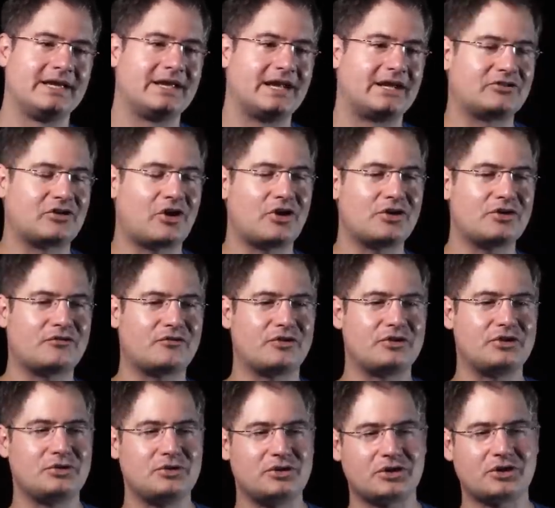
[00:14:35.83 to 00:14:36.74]
It's harder for
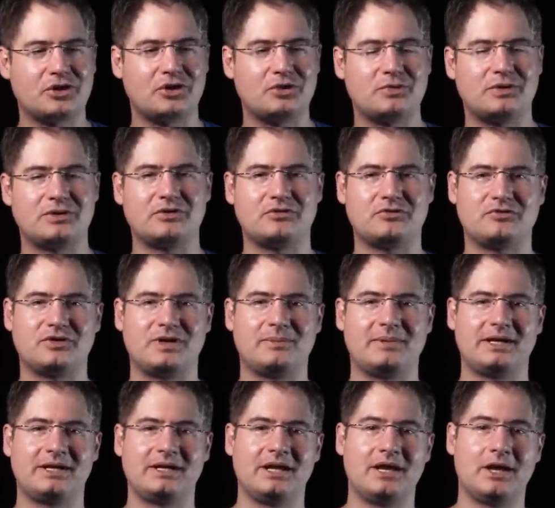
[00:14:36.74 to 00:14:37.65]
you to code when you're
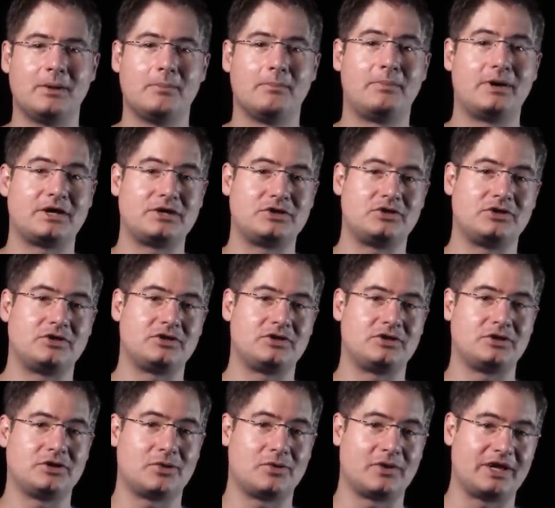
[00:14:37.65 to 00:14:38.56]
streaming, but you,
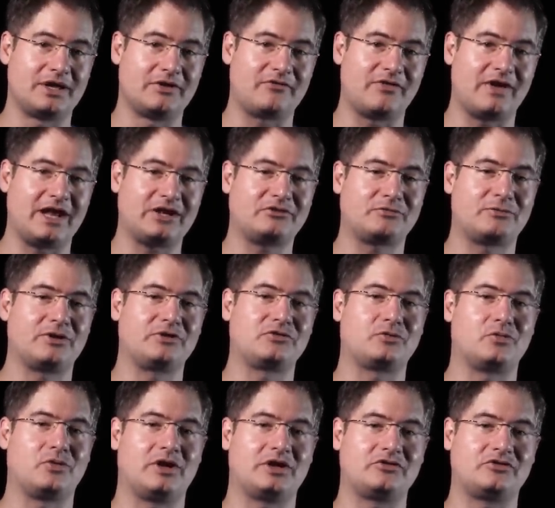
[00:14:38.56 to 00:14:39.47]
you know, if
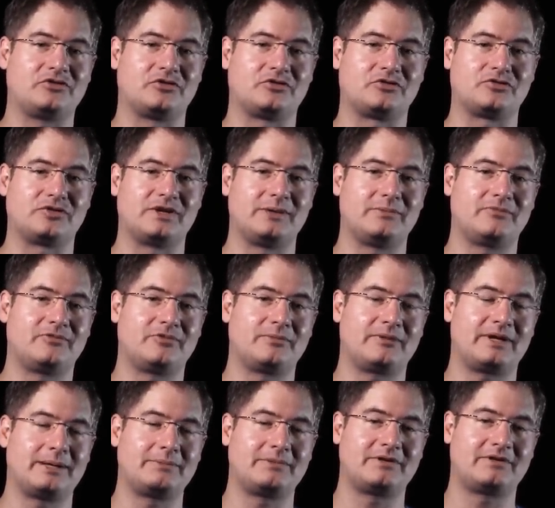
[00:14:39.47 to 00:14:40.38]
experts watch your stream from
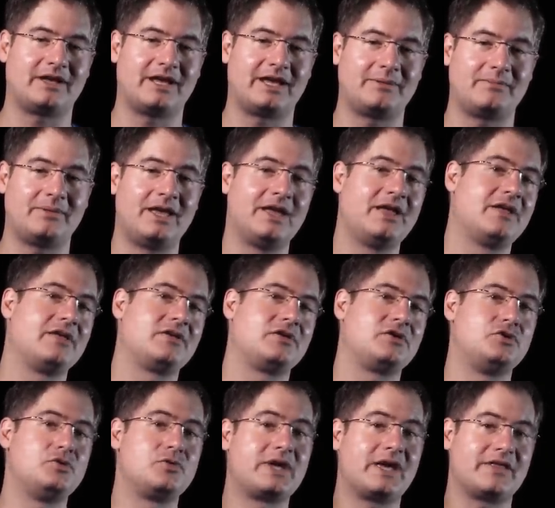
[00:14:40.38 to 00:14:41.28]
time to time,
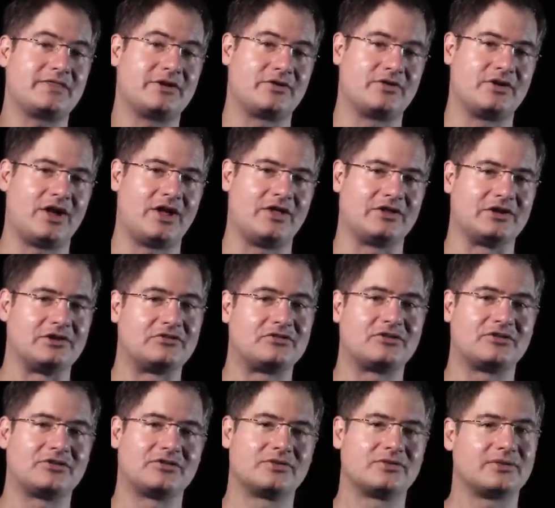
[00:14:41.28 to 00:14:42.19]
you get their
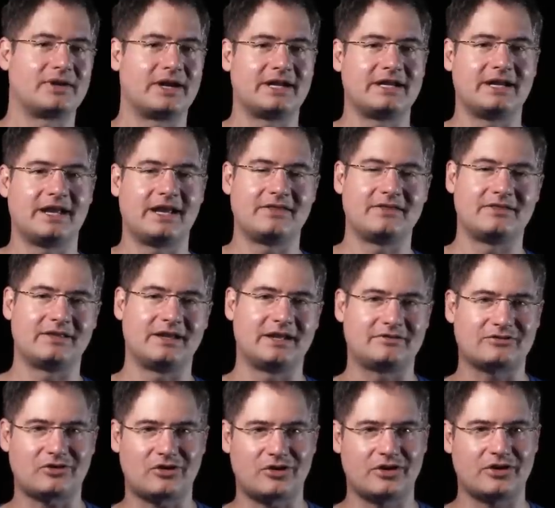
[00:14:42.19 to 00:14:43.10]
knowledge right? And
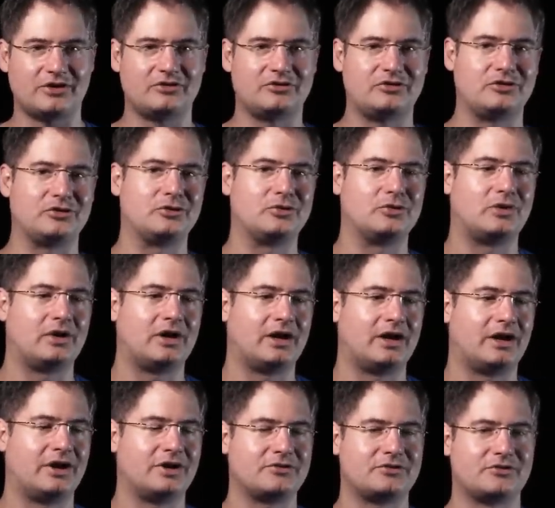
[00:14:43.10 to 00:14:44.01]
it's hard to
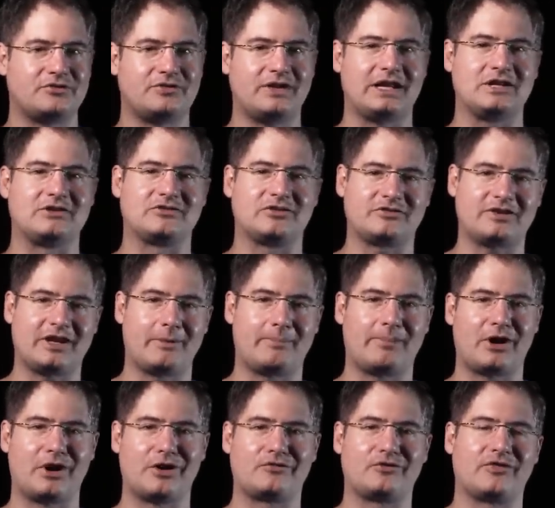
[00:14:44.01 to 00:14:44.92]
uh, understate just how
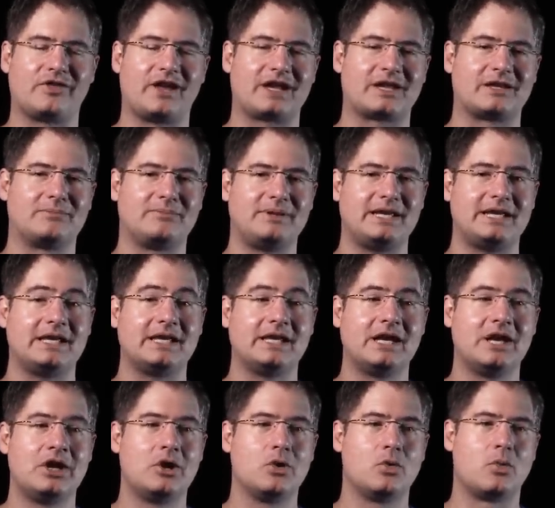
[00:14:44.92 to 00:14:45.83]
powerful that can be
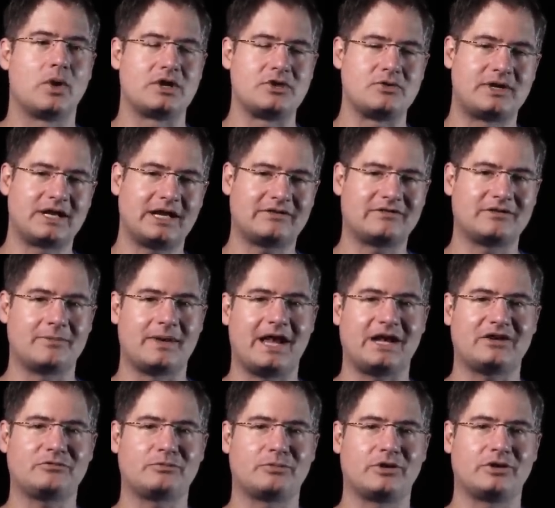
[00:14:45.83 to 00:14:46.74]
when you get some
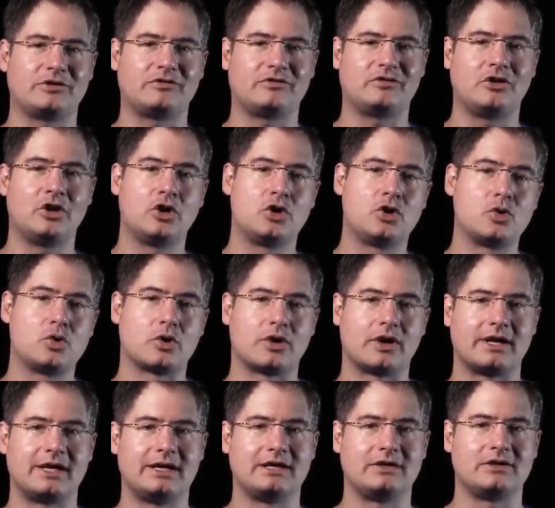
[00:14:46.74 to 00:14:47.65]
experts who
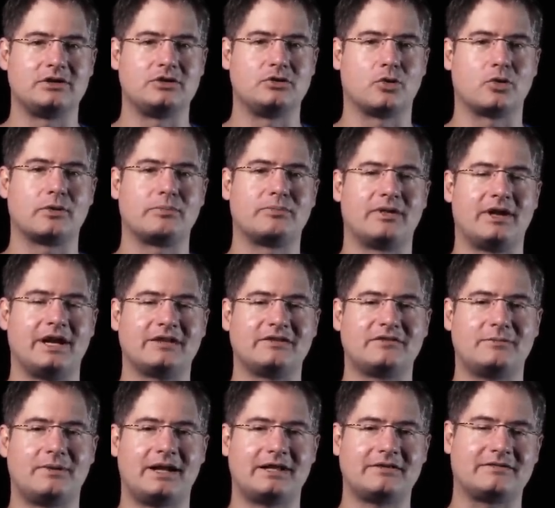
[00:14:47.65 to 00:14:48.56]
are in your blind
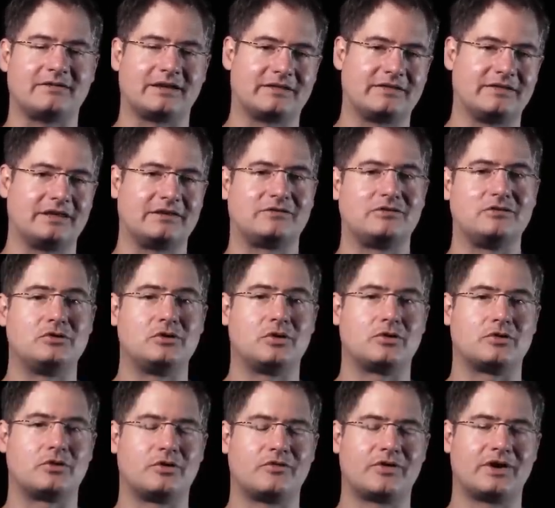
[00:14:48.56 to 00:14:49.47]
spots, like things you
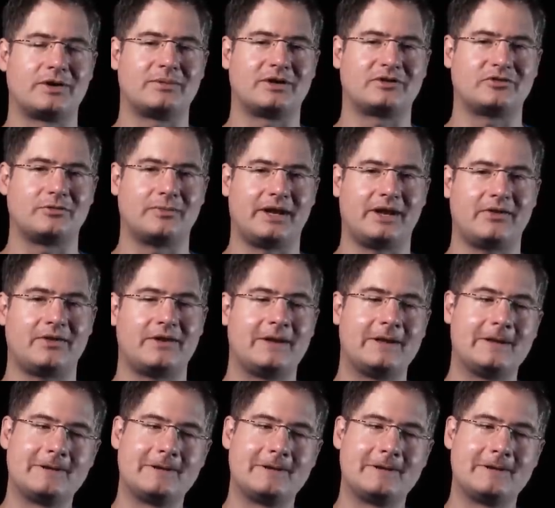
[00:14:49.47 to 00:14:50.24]
don't know very much about.